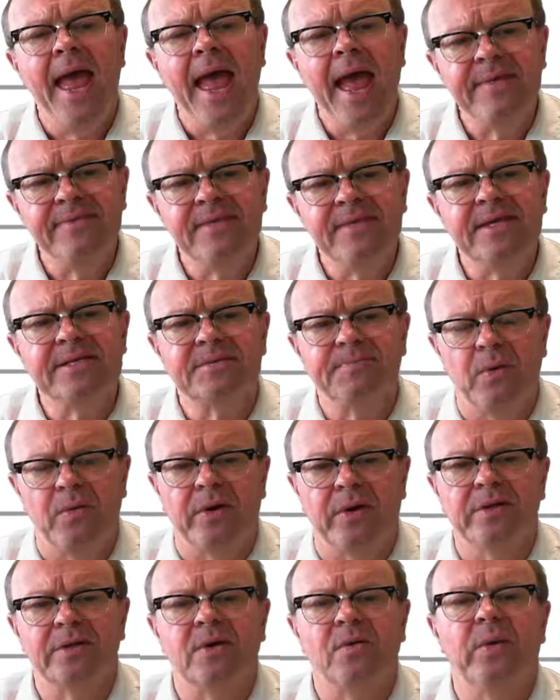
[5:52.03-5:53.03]
At this
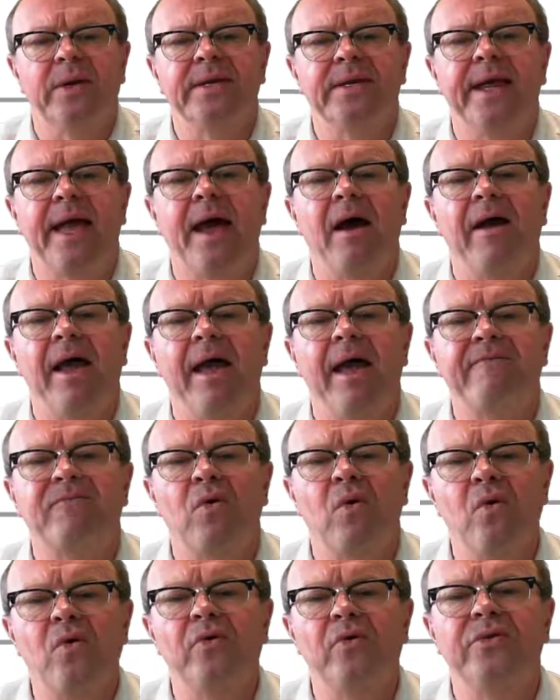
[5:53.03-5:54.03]
point, we now have
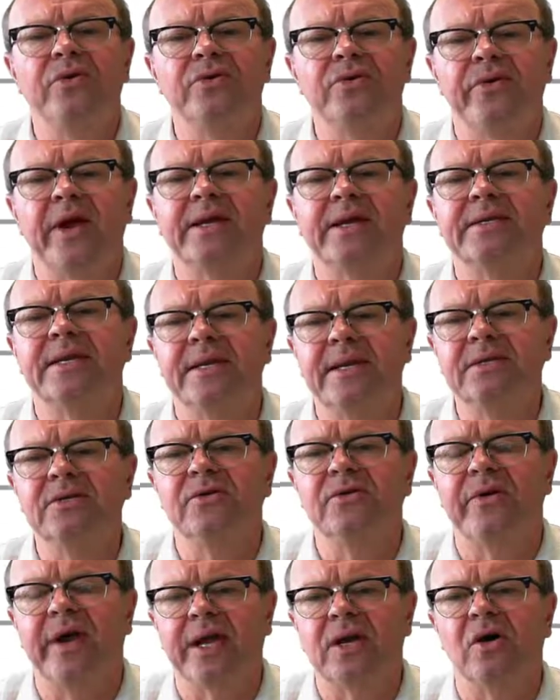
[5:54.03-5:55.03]
all the direct and
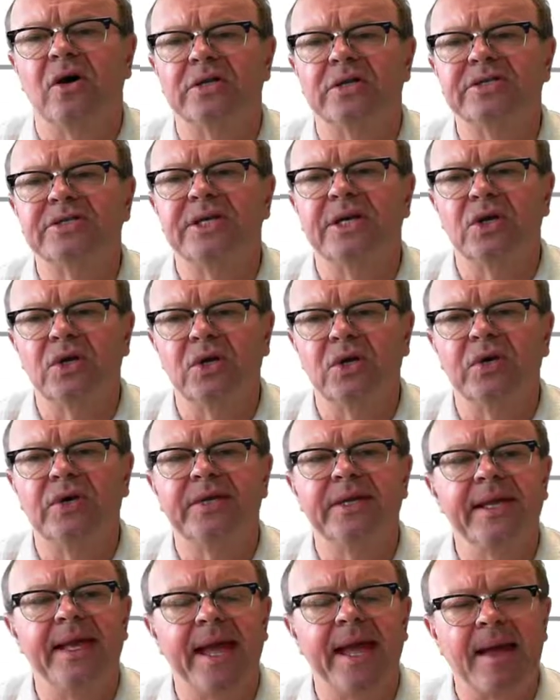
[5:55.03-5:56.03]
indirect costs incurred
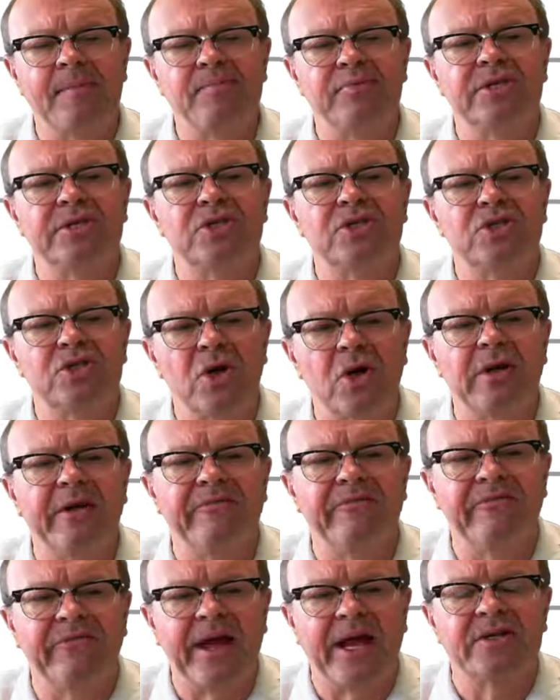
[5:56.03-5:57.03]
in Cadbury's
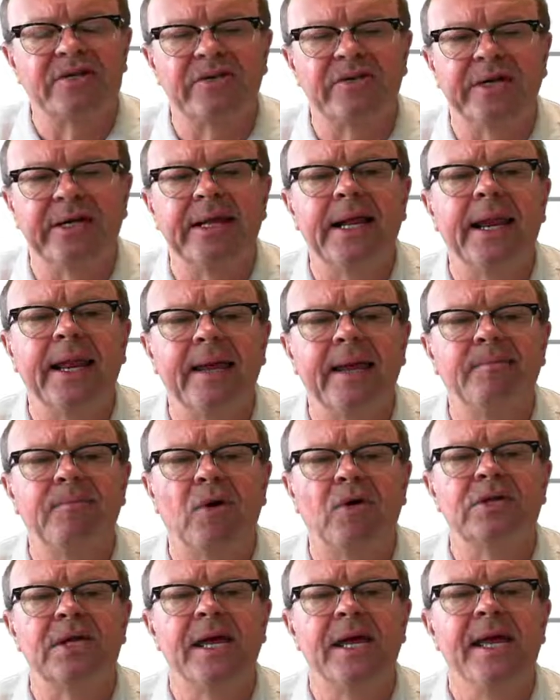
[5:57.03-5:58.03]
chocolate factory in
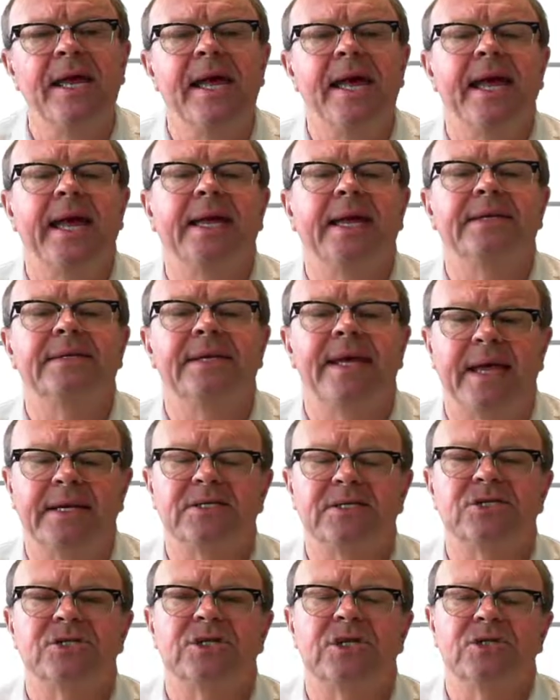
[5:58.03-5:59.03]
Claremont
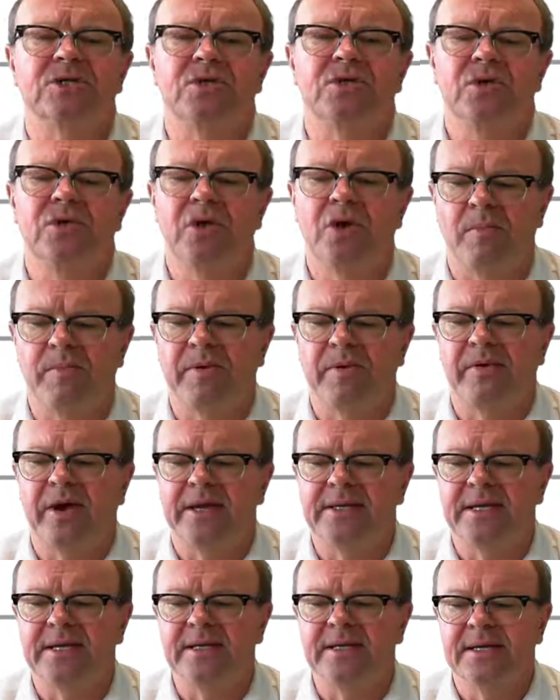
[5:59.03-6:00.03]
attached to the
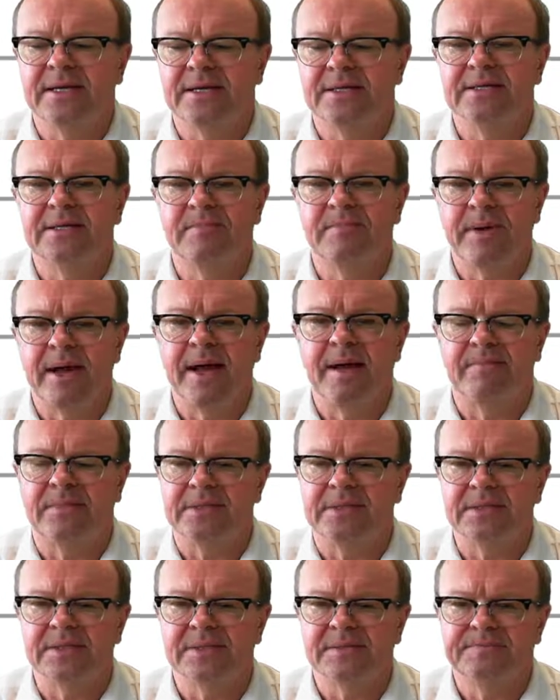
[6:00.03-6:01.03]
operating
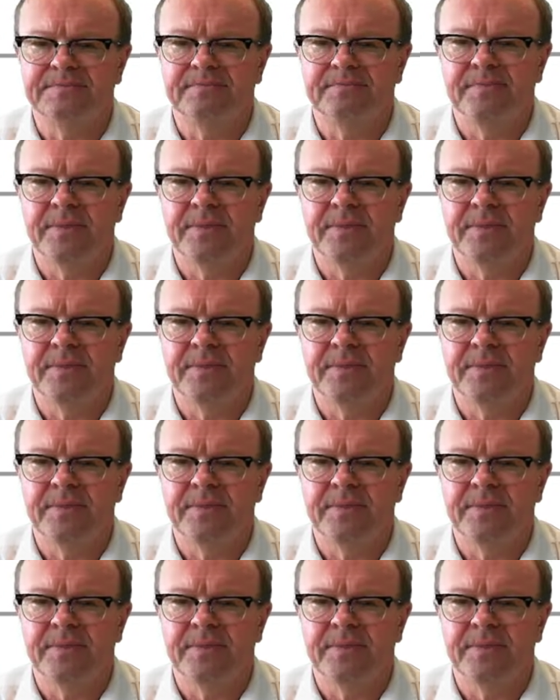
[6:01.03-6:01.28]
departments.